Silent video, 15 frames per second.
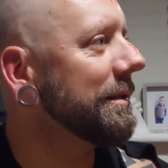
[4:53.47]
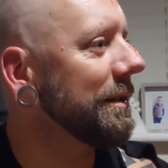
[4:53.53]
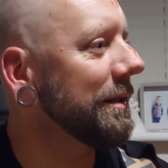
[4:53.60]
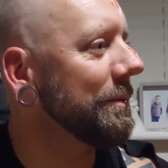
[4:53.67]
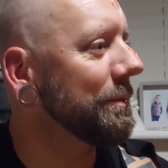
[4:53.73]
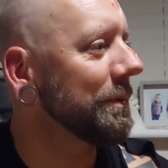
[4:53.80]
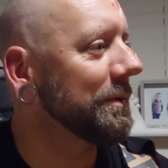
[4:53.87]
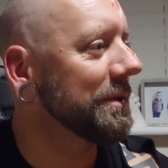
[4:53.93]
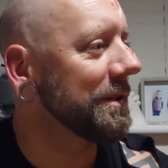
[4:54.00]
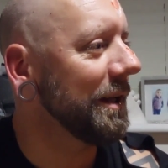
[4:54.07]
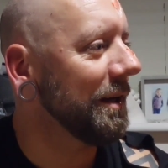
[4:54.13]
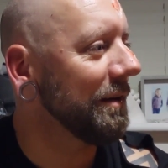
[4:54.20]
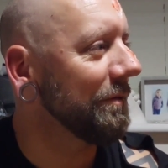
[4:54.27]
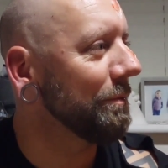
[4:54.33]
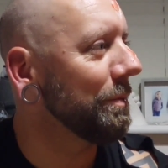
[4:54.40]
It's like the
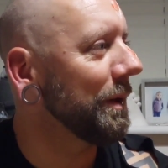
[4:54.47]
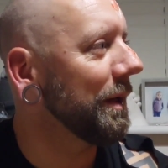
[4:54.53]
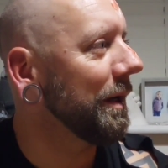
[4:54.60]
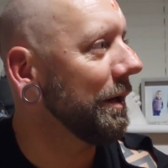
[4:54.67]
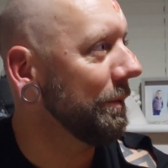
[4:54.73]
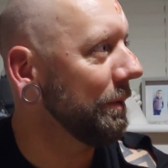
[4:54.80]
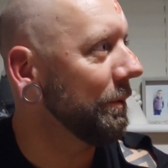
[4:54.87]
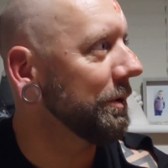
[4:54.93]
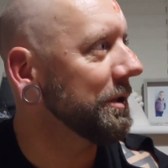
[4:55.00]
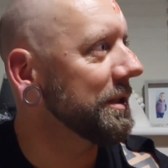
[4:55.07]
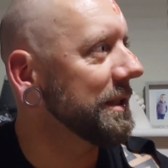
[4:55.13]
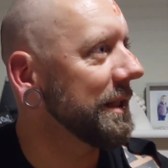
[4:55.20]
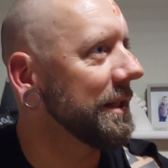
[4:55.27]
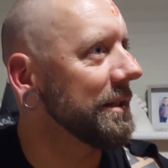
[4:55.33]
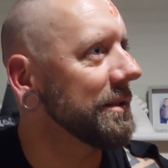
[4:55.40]
start of... I hope it
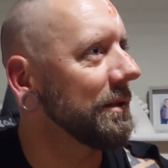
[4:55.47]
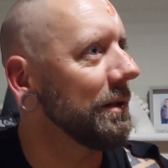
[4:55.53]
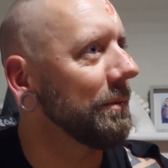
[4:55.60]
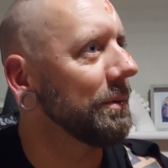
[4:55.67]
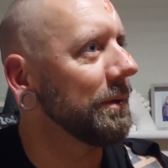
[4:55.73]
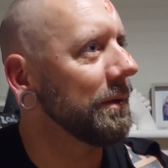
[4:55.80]
washes out your top.